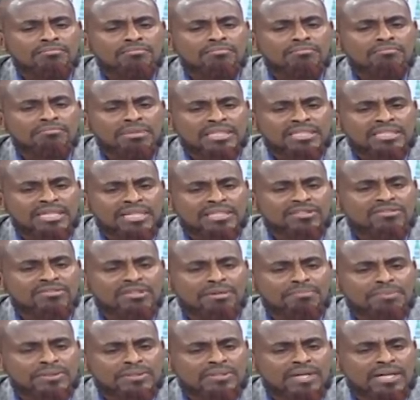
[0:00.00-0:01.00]
But Esther
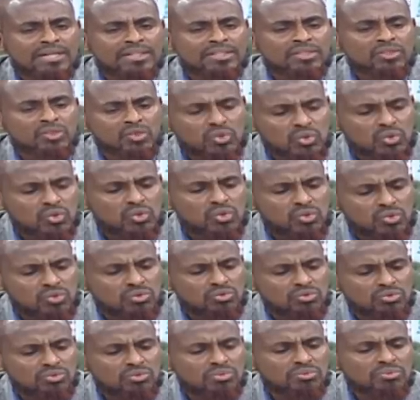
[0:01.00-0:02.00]
Passaris,
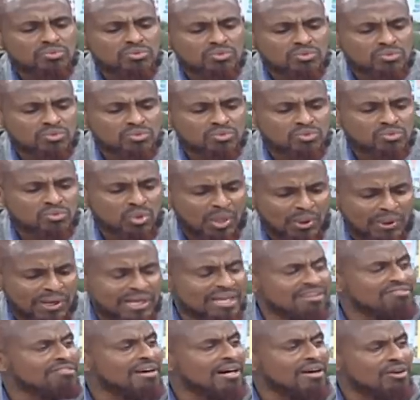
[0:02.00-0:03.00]
we'll
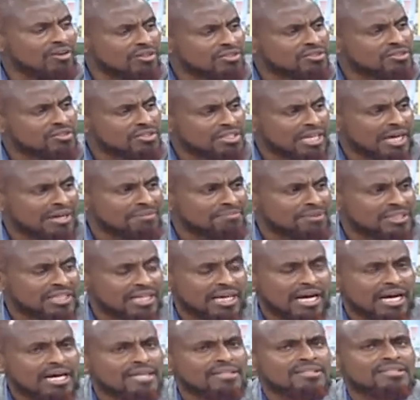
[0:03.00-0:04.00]
give her also time. She
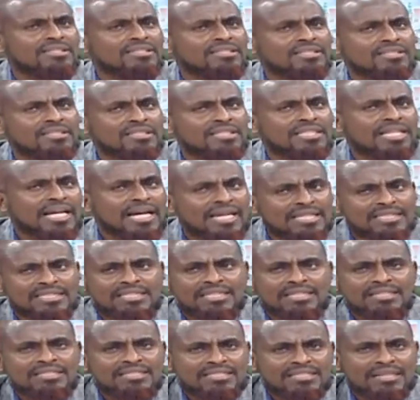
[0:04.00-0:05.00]
has
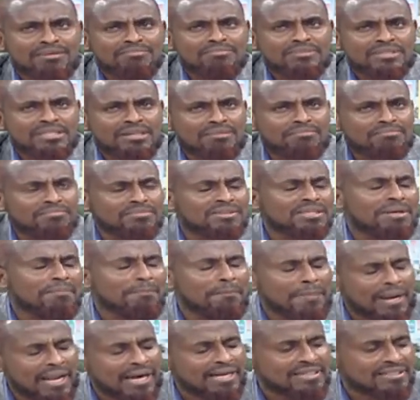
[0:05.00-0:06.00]
some
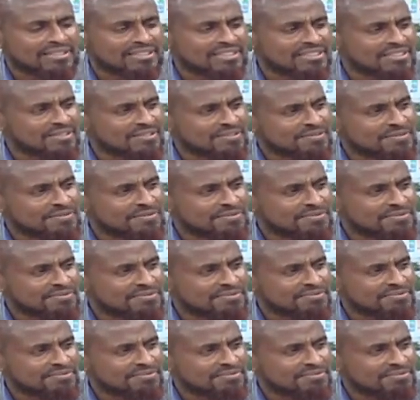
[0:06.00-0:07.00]
plans.
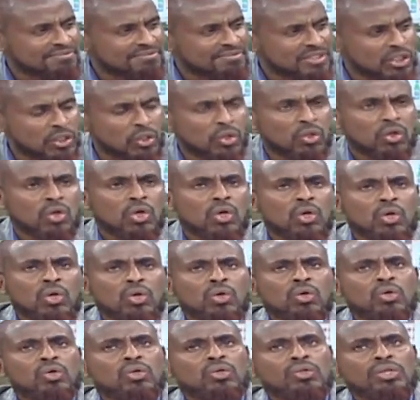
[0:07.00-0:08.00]
You know,
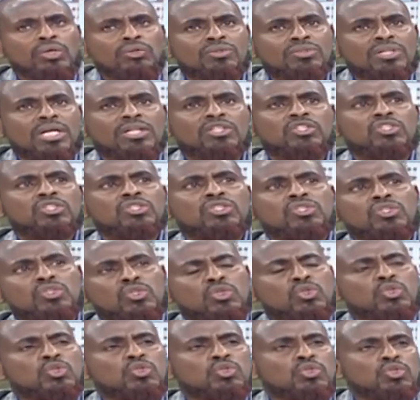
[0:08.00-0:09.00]
there was that
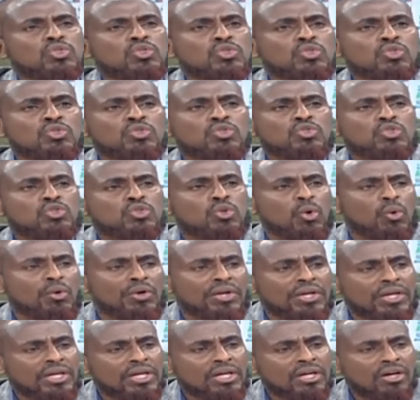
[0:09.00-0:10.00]

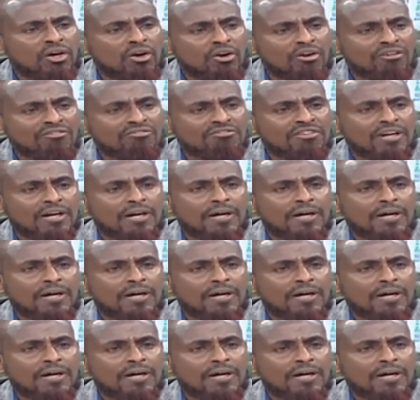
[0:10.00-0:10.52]
story of